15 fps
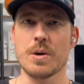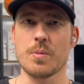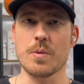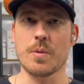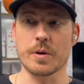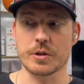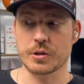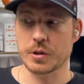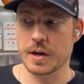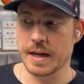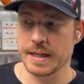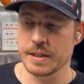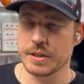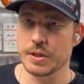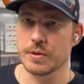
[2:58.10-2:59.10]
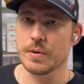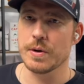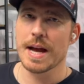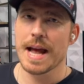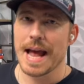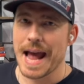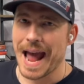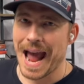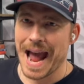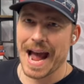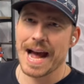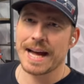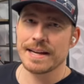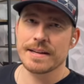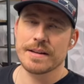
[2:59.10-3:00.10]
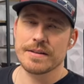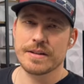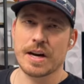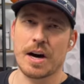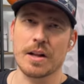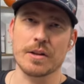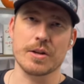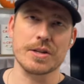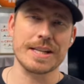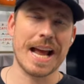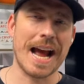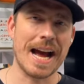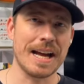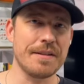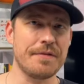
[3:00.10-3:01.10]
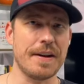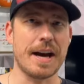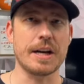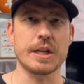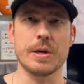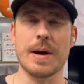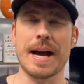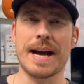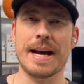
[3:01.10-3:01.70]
when we're trying to add dollars, add value,